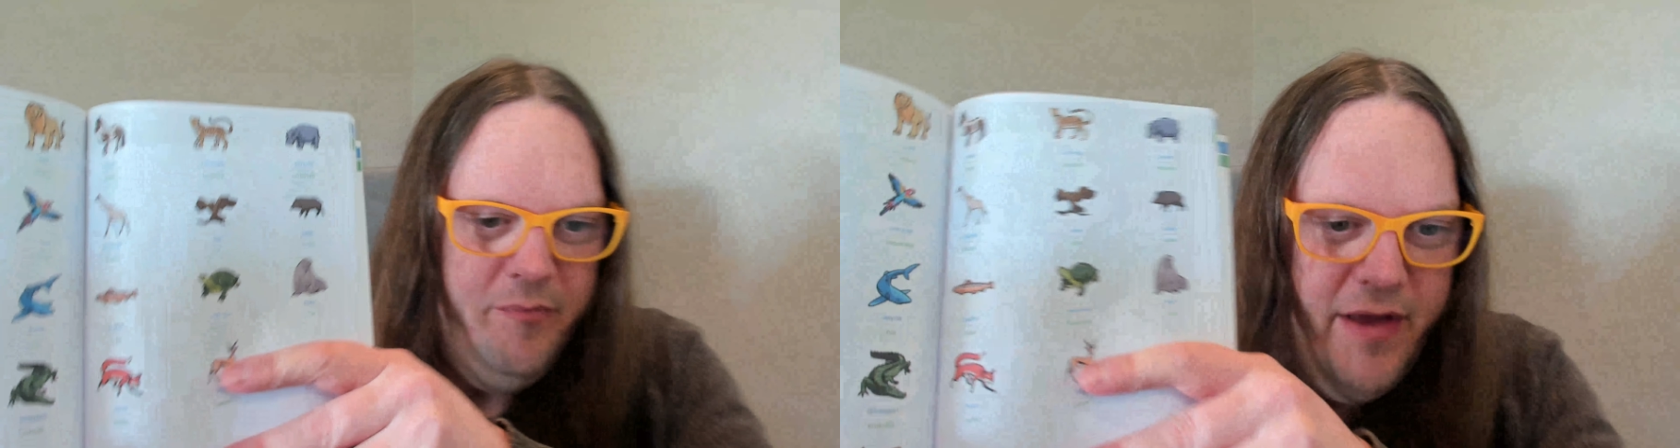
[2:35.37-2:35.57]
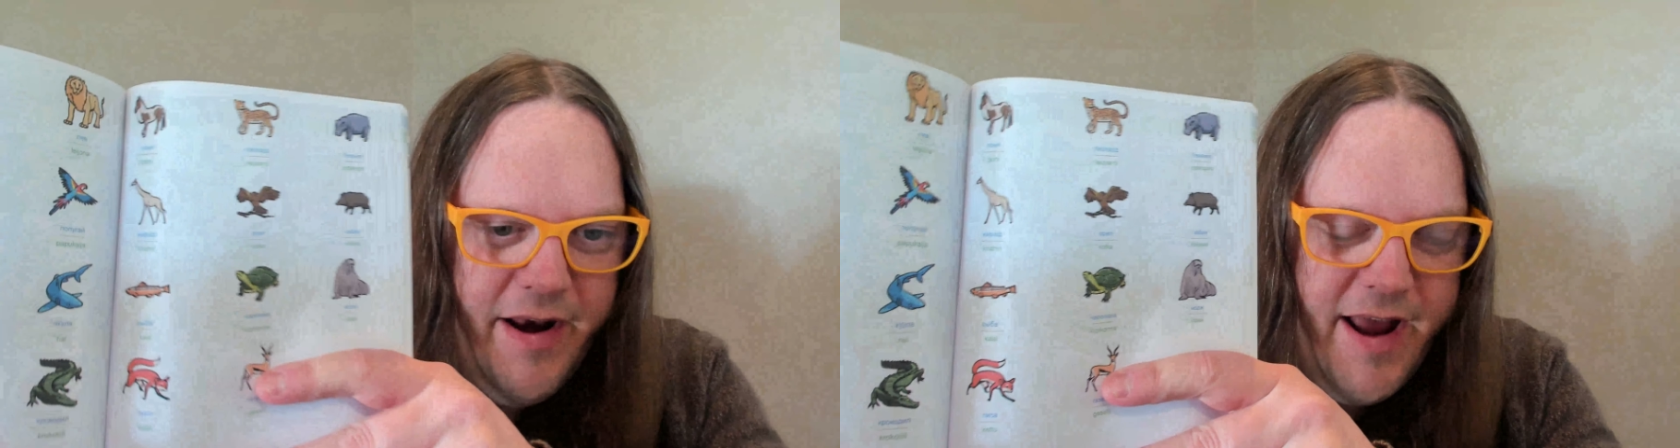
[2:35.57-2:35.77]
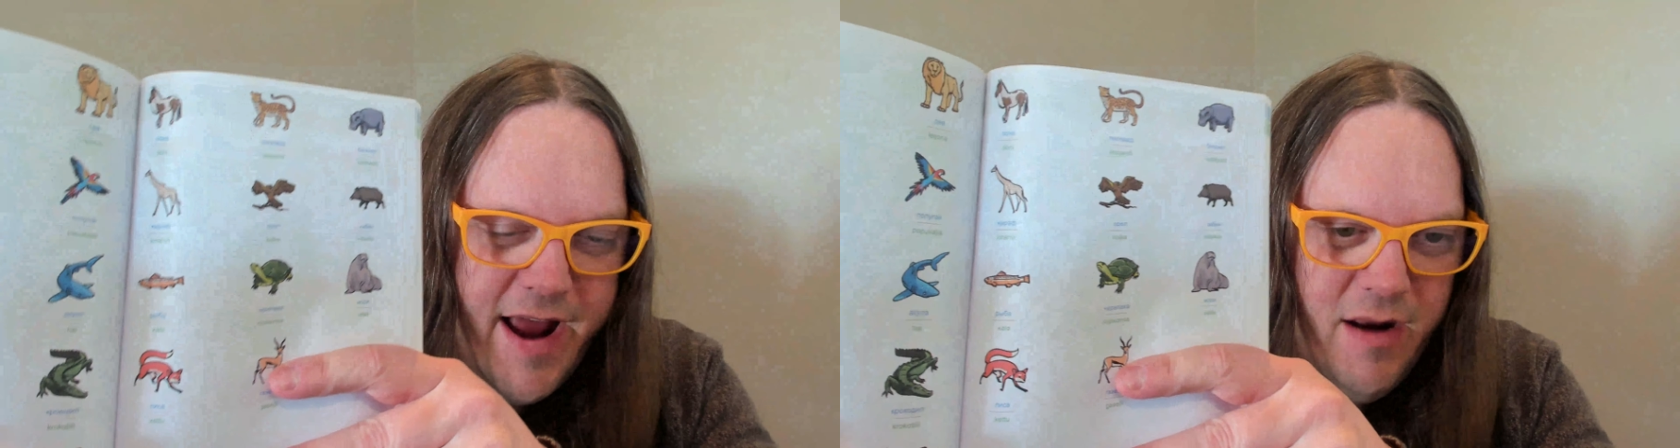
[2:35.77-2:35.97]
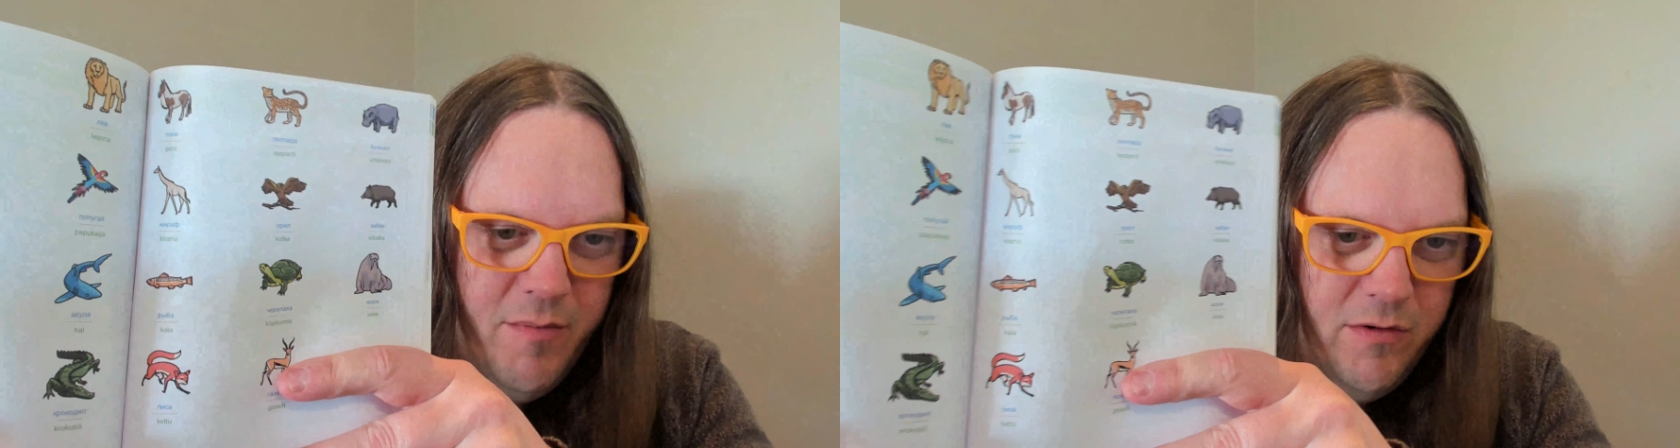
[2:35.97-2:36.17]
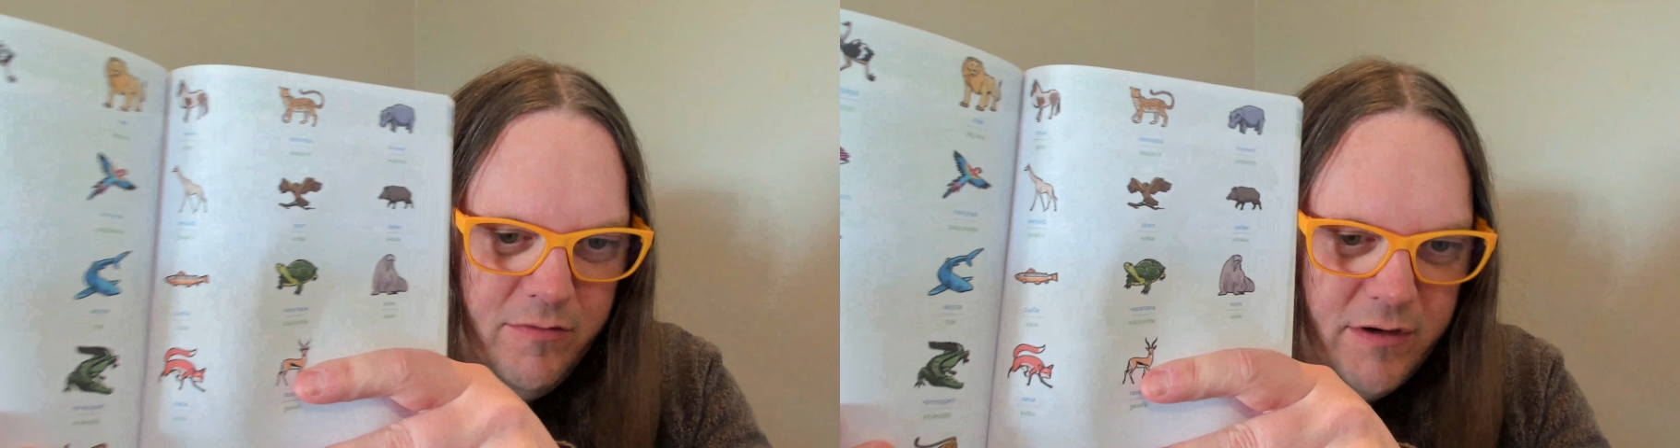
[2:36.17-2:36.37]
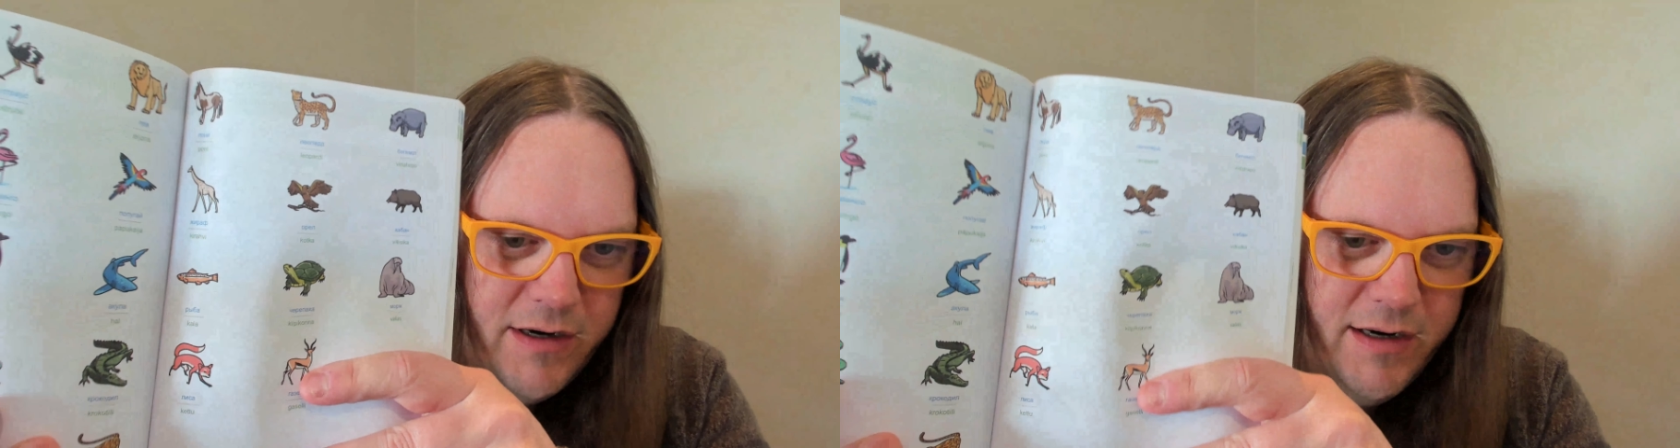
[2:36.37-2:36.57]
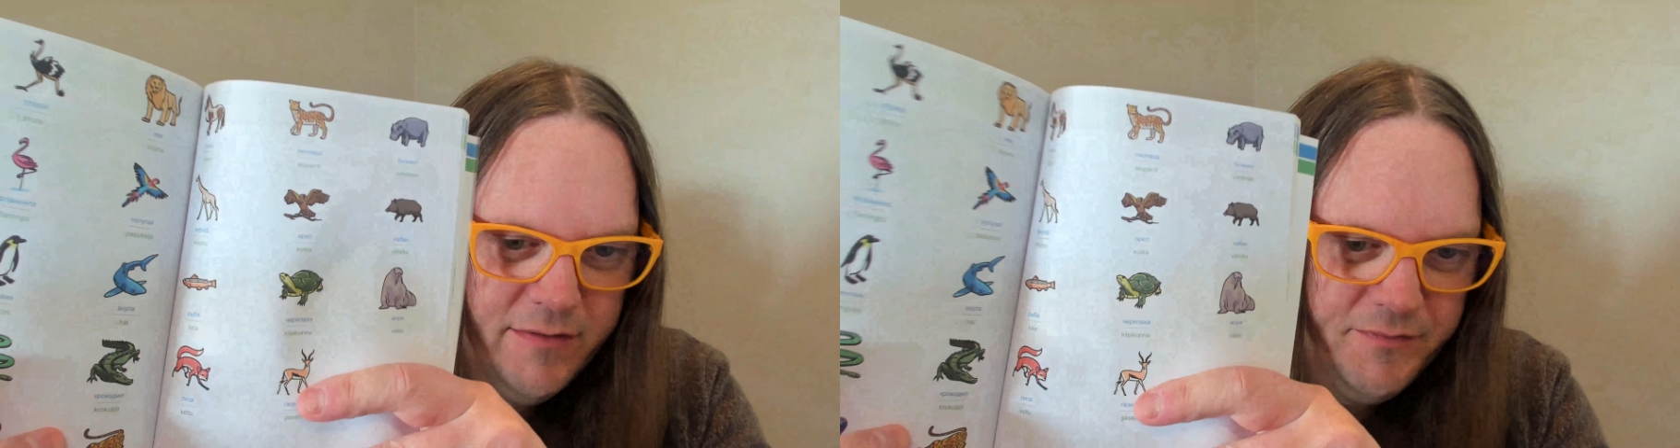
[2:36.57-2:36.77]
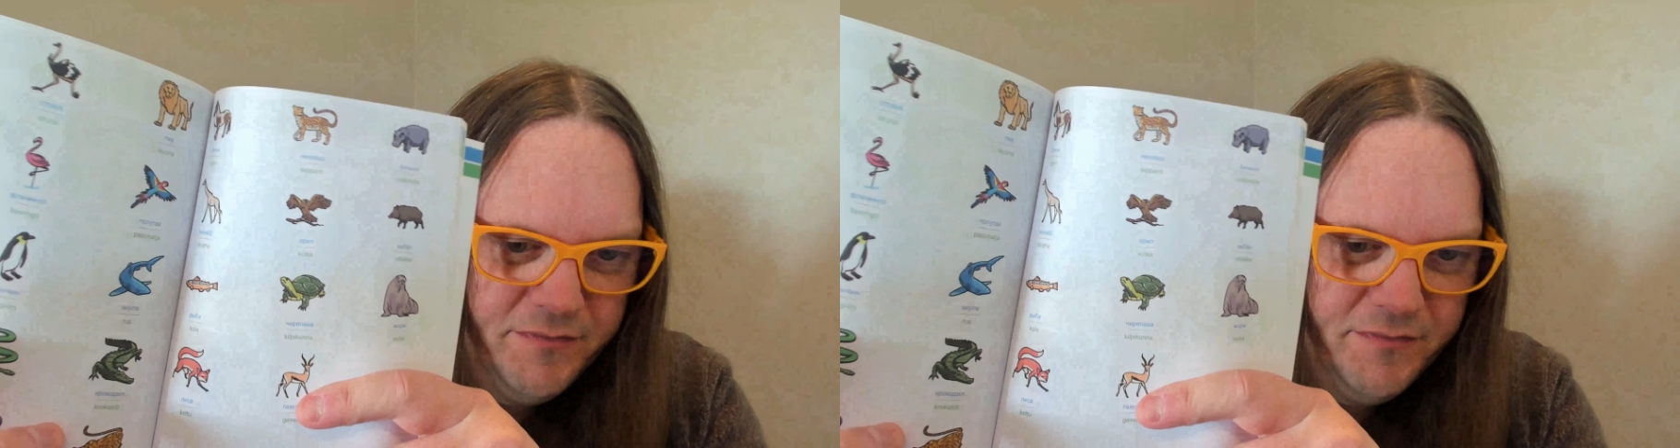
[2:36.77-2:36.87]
an animal, right?